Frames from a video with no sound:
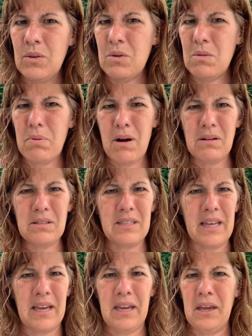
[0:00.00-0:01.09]
Well, Paul's
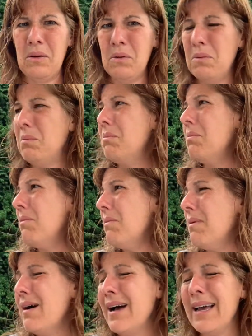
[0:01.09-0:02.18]
like,
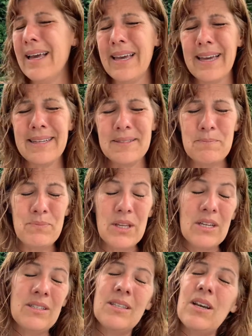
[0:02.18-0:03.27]
what?
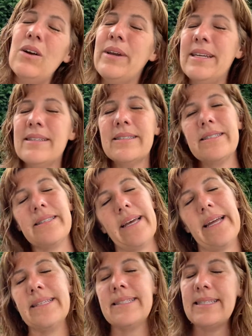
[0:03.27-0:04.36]
So he's just
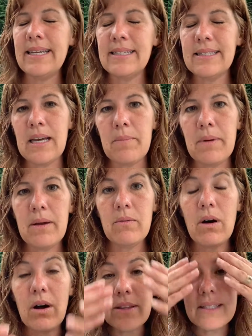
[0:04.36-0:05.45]
like, stands up.
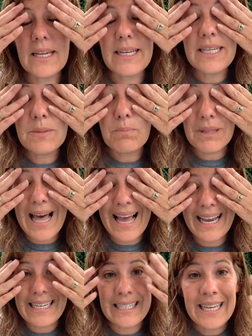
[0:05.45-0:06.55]
All of a sudden he's
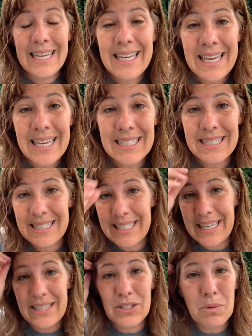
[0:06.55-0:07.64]
blind. He can't
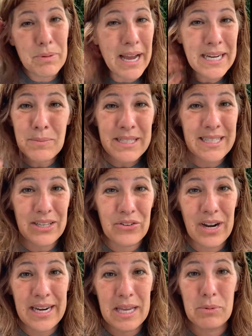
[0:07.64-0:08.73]
see. So blind means that you're
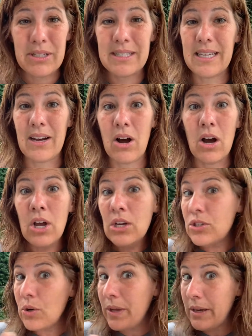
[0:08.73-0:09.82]
not able to see at all.
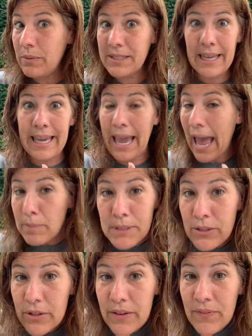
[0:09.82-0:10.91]
So he was like
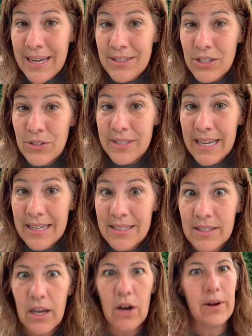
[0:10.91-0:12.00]
absolutely fine 2 seconds
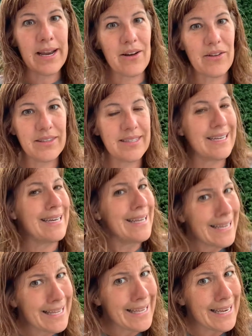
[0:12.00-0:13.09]
ago, and now all of a sudden
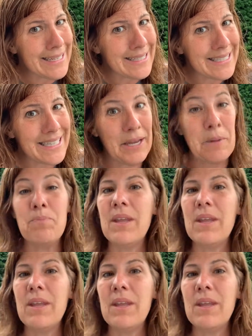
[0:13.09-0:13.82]
he can't see.